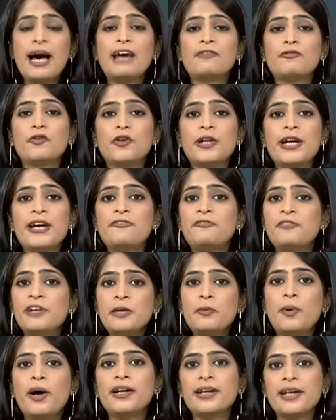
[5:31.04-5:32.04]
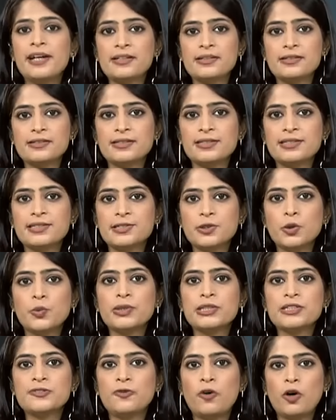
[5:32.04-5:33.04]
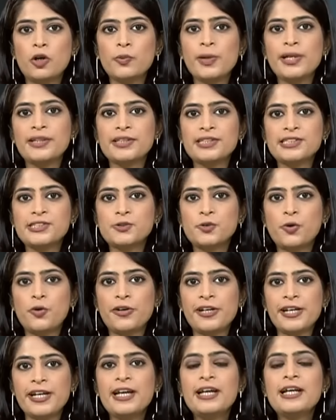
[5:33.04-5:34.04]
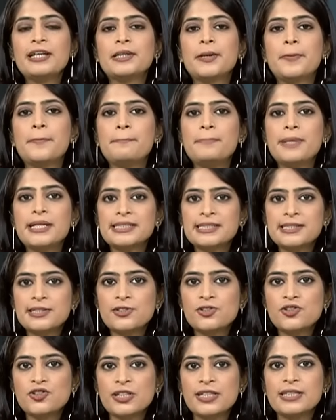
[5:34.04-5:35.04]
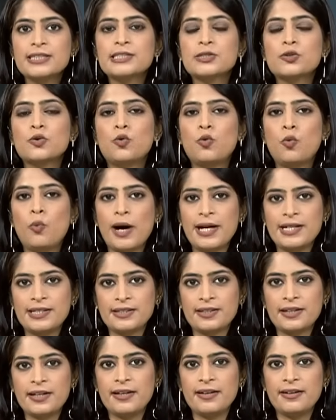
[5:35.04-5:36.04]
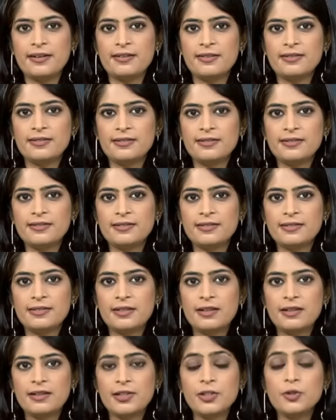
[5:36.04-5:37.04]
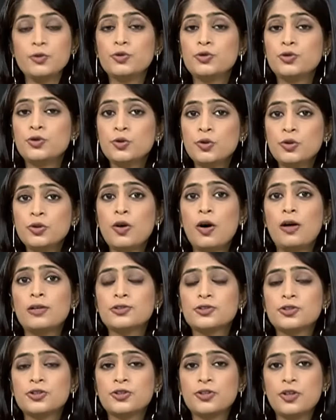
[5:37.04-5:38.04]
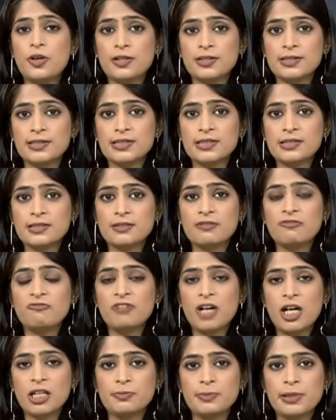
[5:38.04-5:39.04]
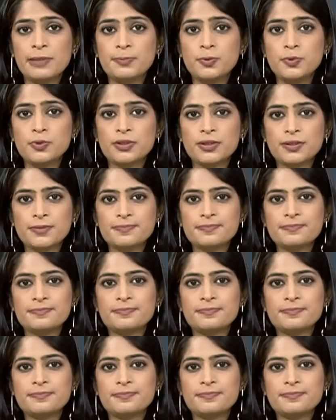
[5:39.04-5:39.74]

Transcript: And for everyone else who is following this story, the message is quite clear. You do not cross Vladimir Putin.